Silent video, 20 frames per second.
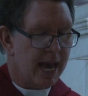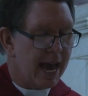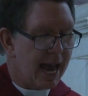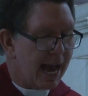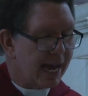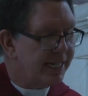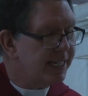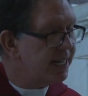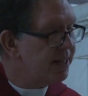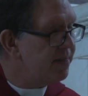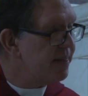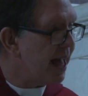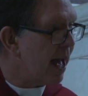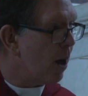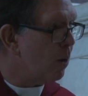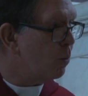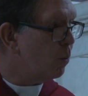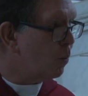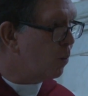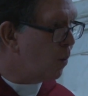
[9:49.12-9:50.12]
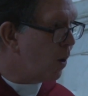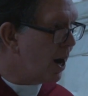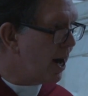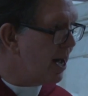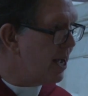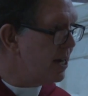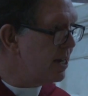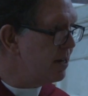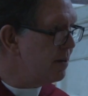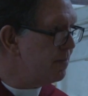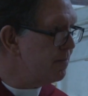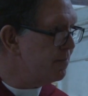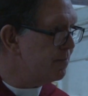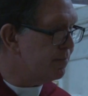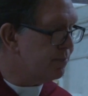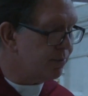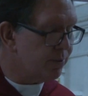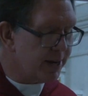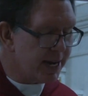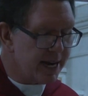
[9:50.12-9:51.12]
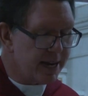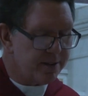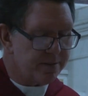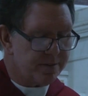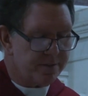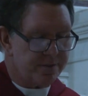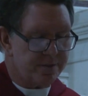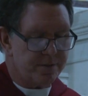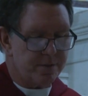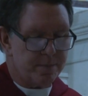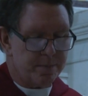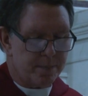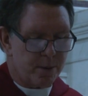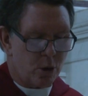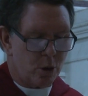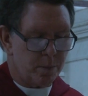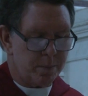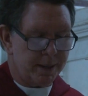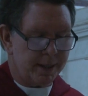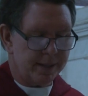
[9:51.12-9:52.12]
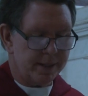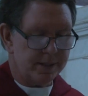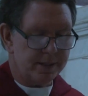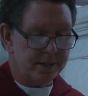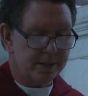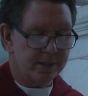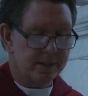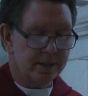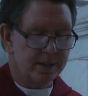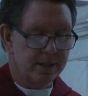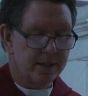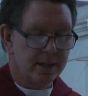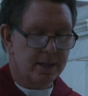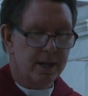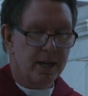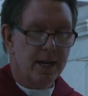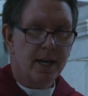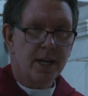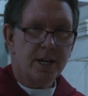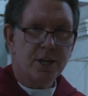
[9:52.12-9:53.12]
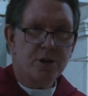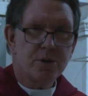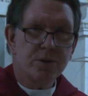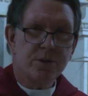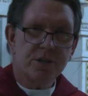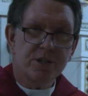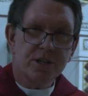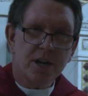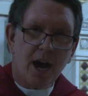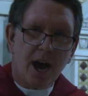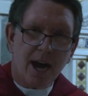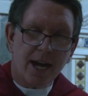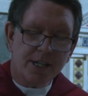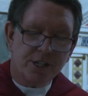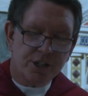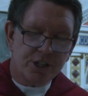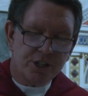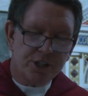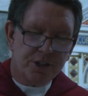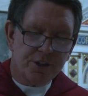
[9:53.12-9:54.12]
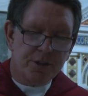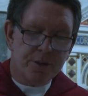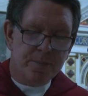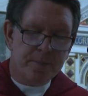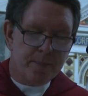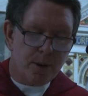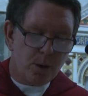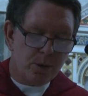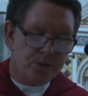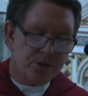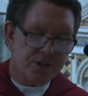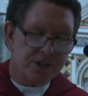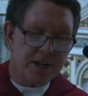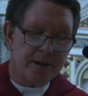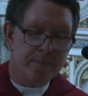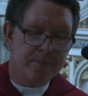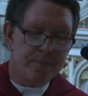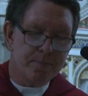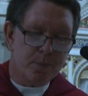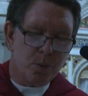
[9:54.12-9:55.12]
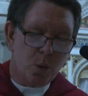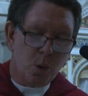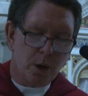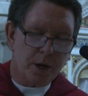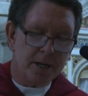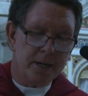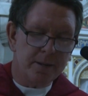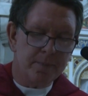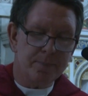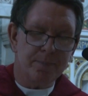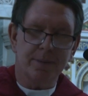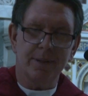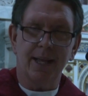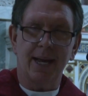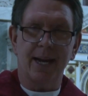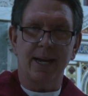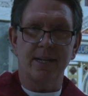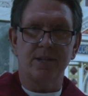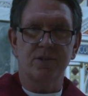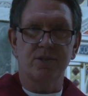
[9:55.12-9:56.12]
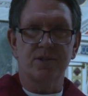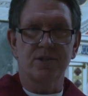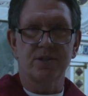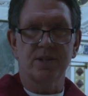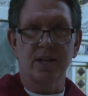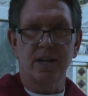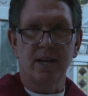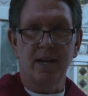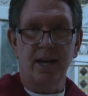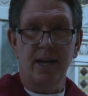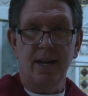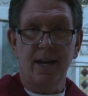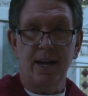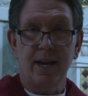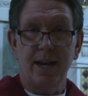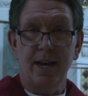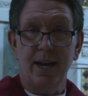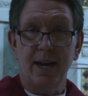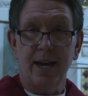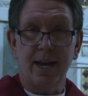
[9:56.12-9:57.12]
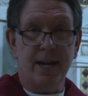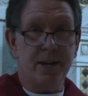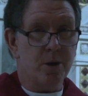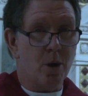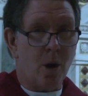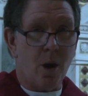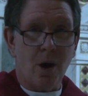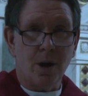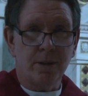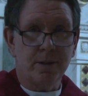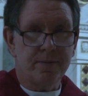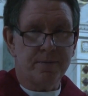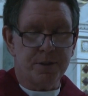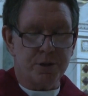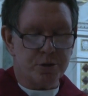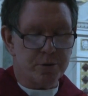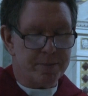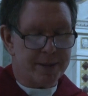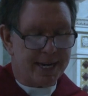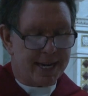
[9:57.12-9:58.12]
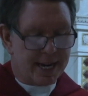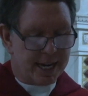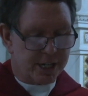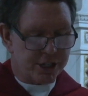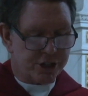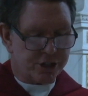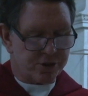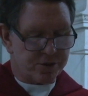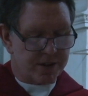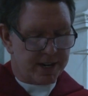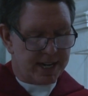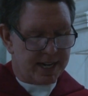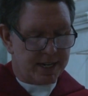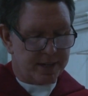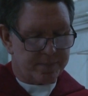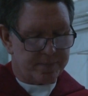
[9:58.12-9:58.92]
And in that one brief moment, you touch the most important place in all of human history.